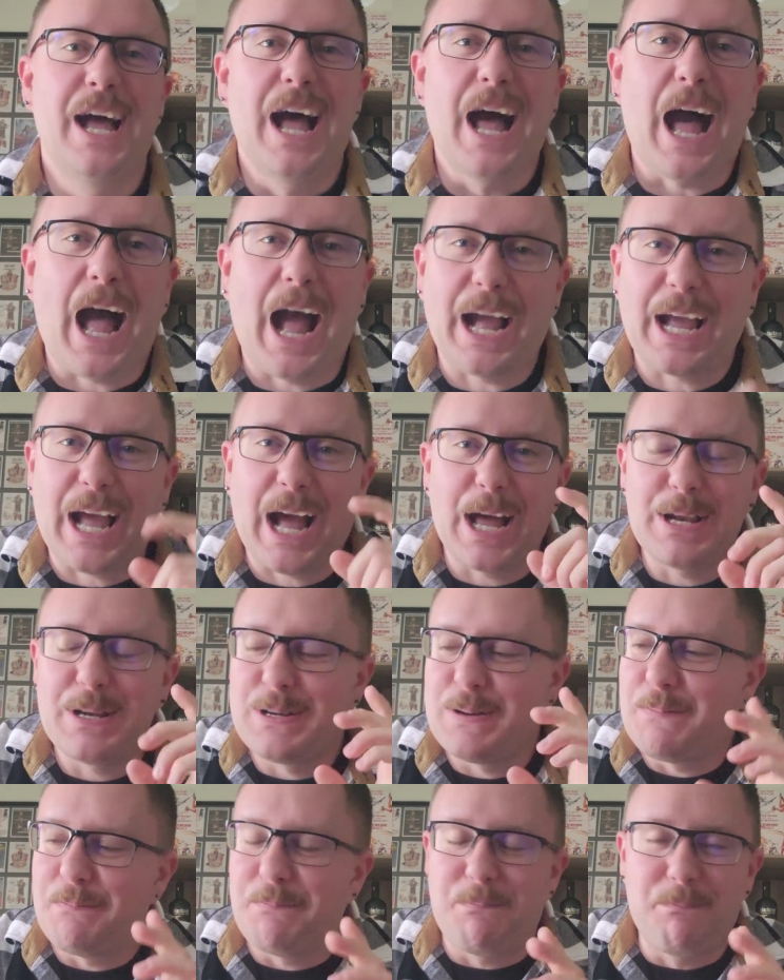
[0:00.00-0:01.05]
I got
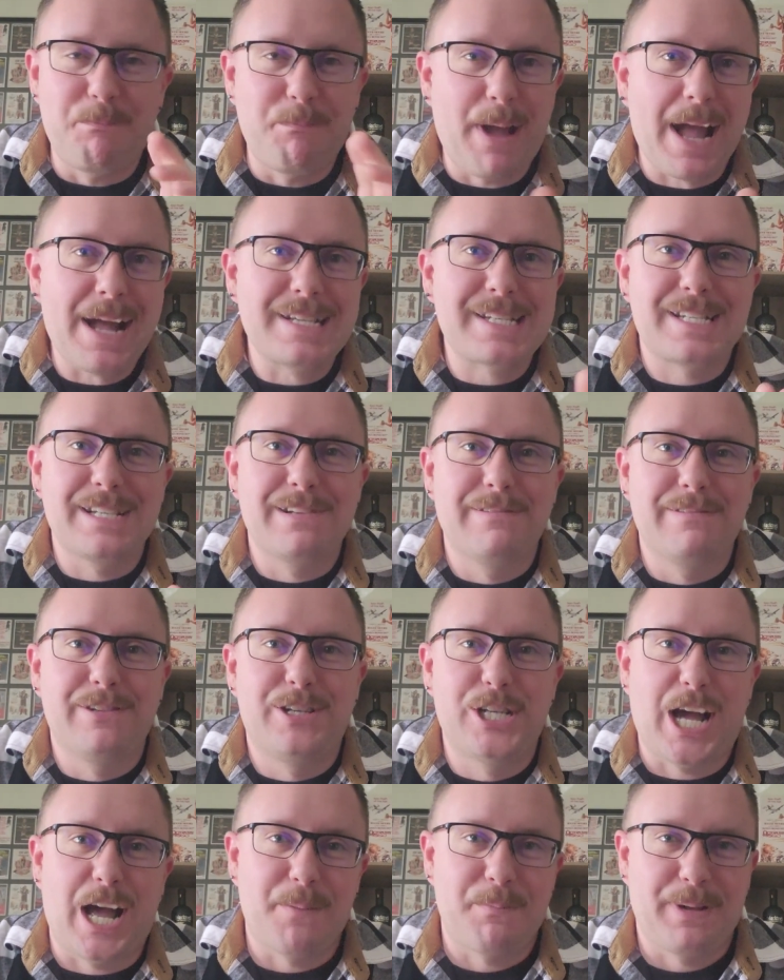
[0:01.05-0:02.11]
massive
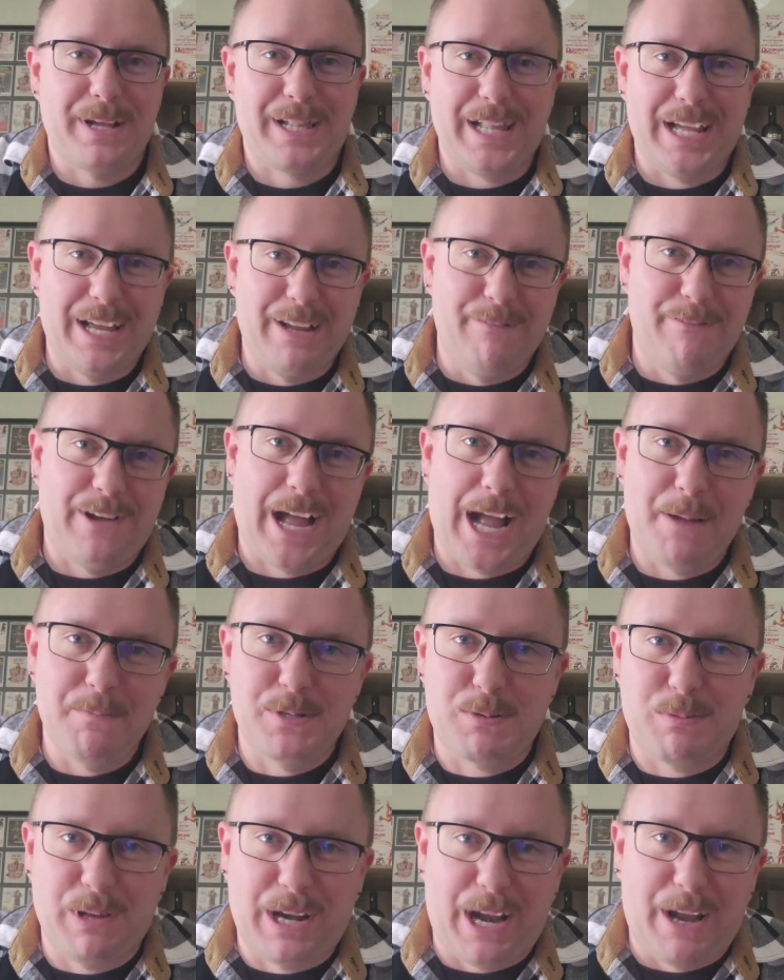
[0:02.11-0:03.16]
John McClane vibes
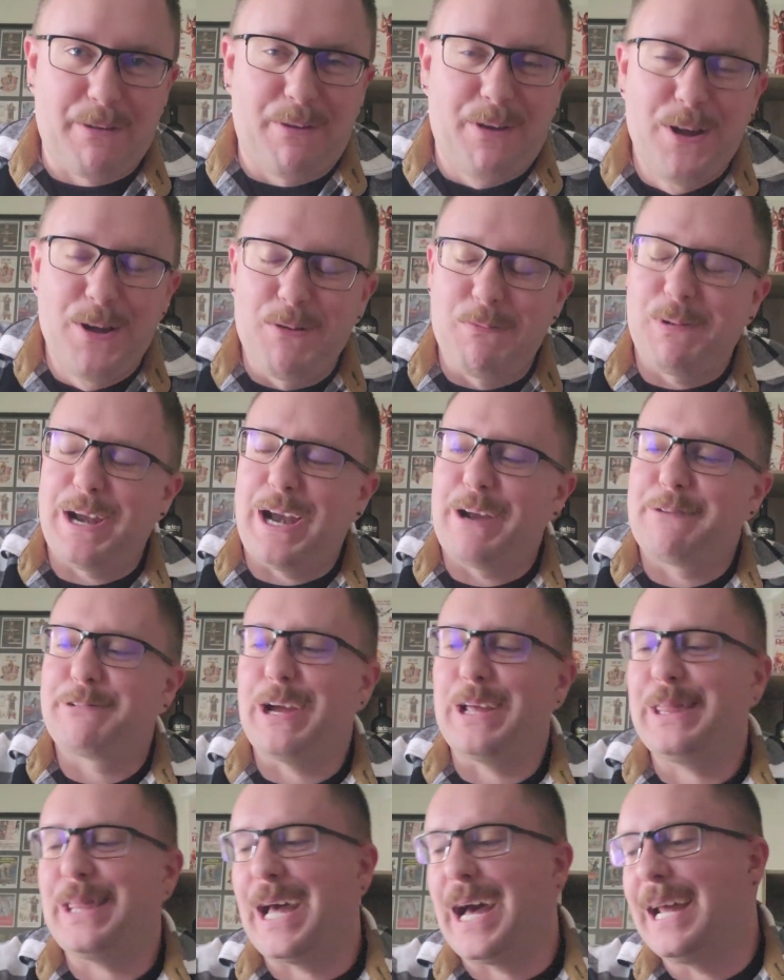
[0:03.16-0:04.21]
when I
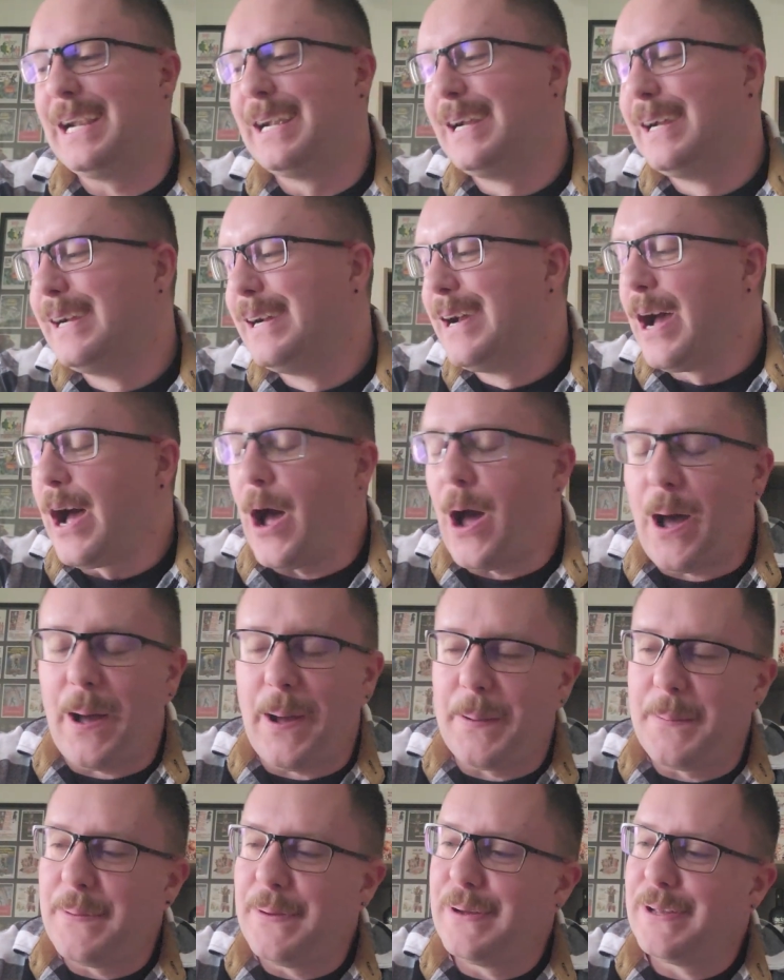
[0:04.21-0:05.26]
read that,
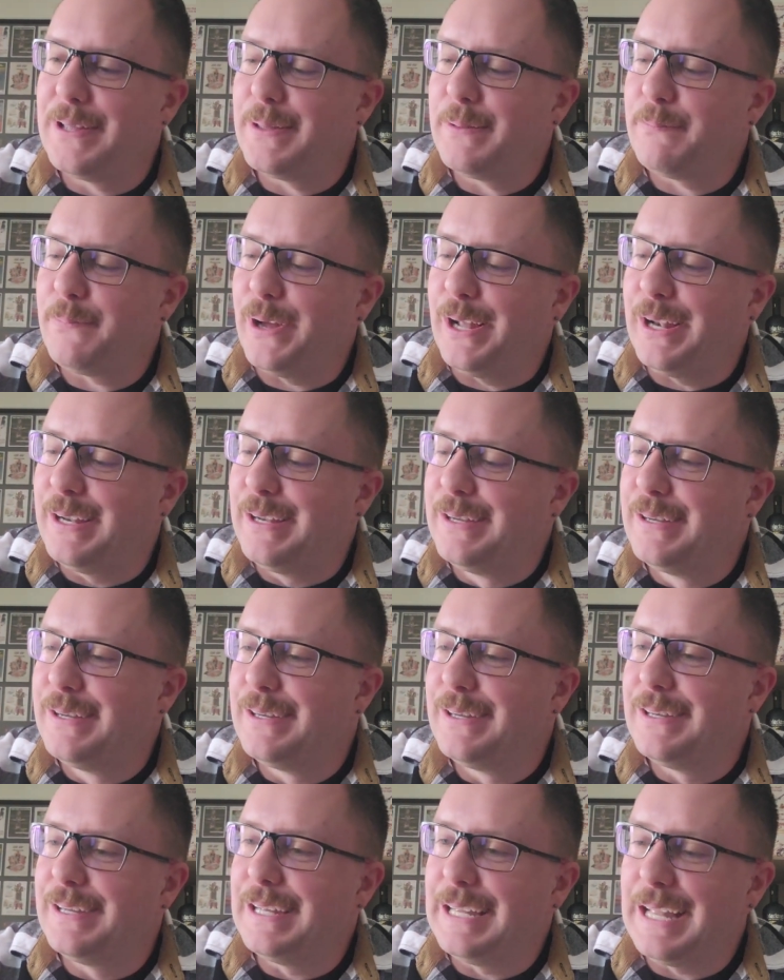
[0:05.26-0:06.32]
but
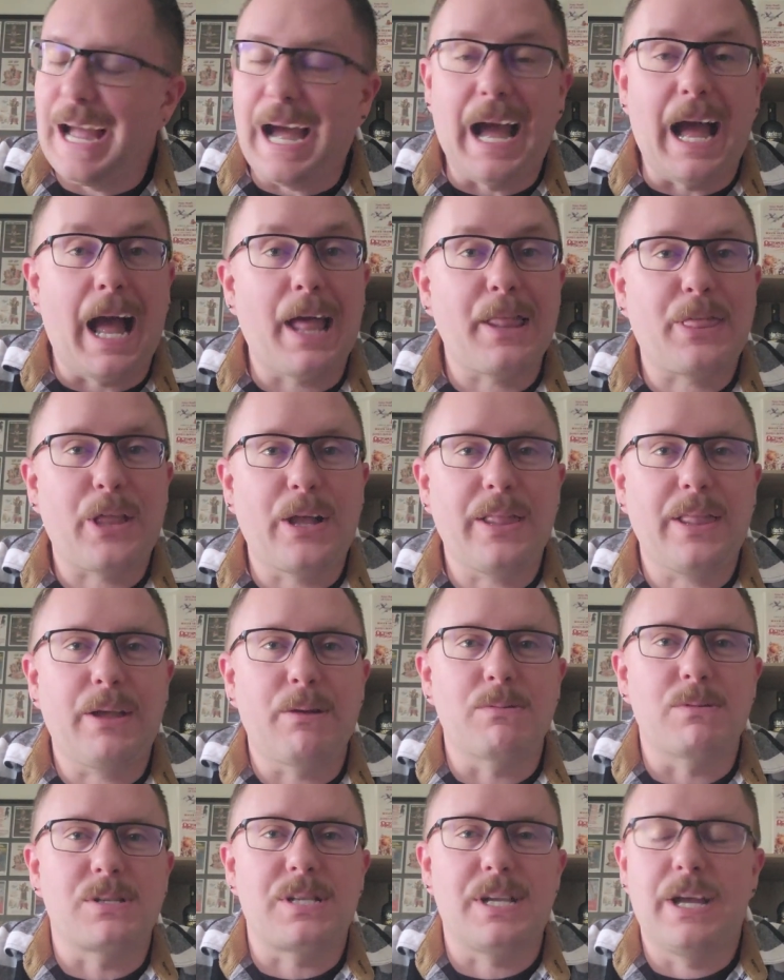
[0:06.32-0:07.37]
yeah, I thought that
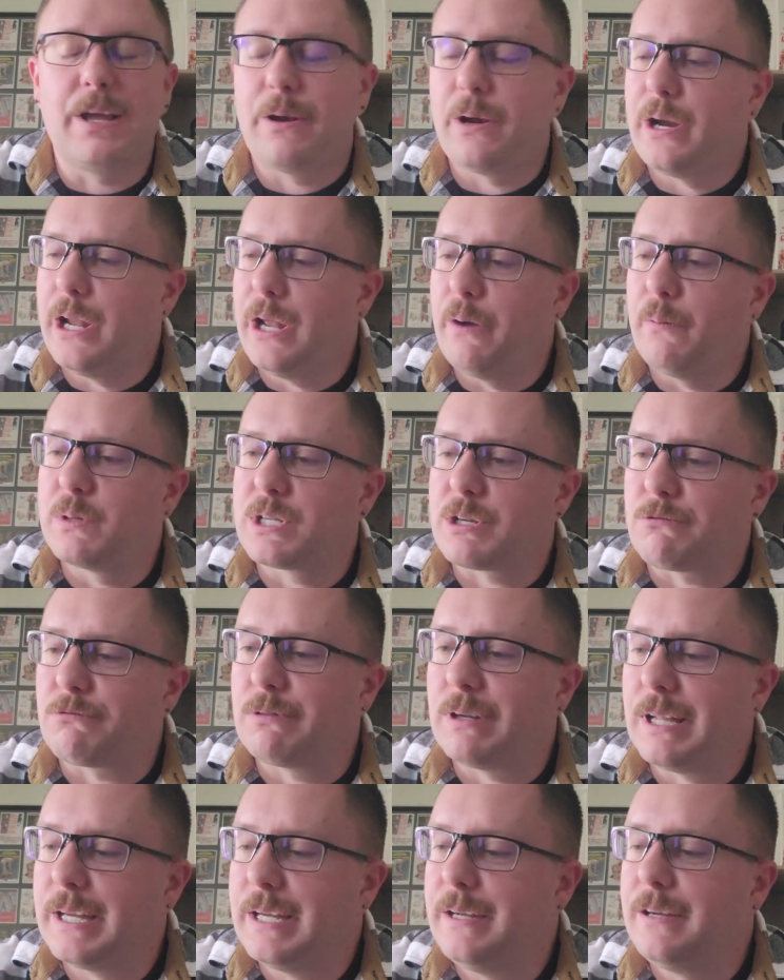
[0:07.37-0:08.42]
was it. It was a
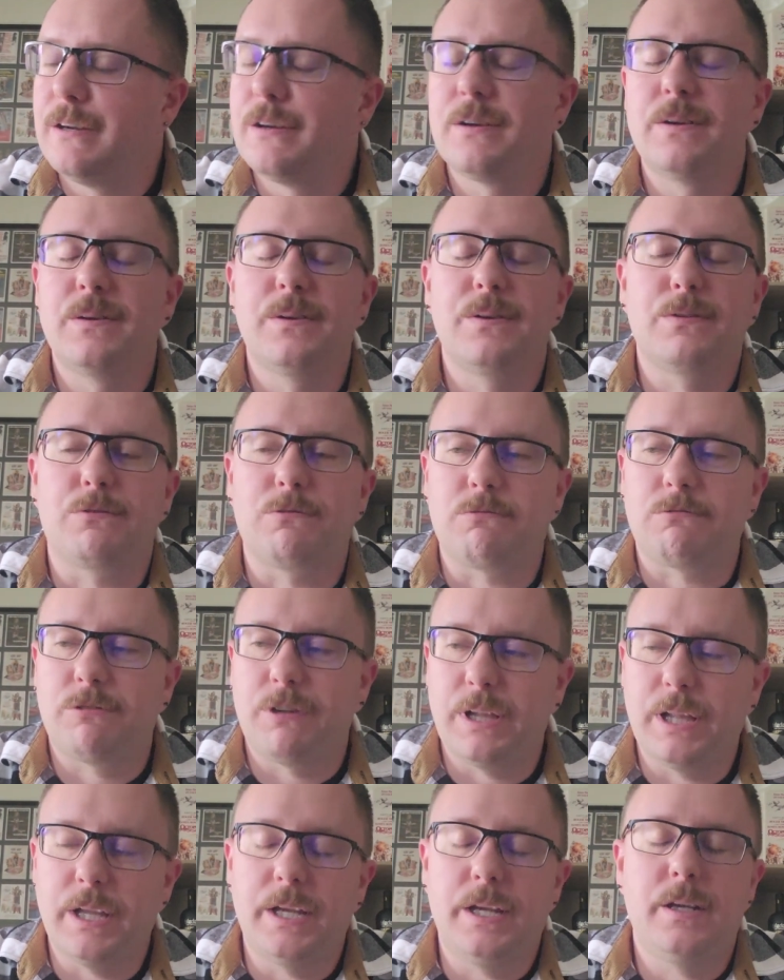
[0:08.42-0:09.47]
really,
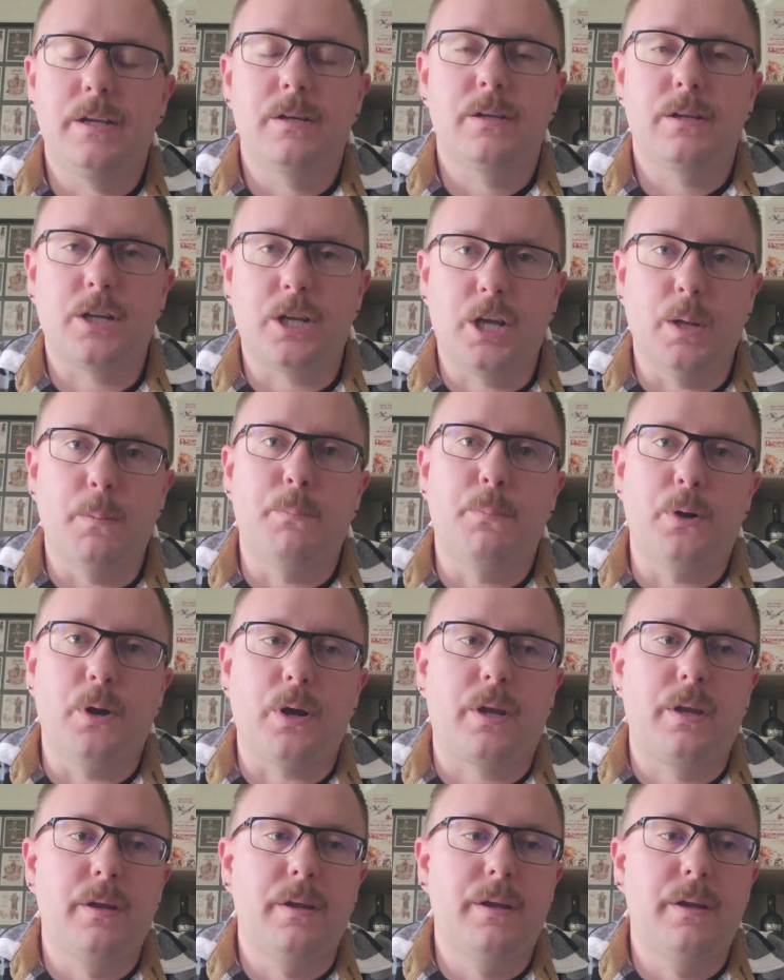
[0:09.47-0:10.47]
really good book.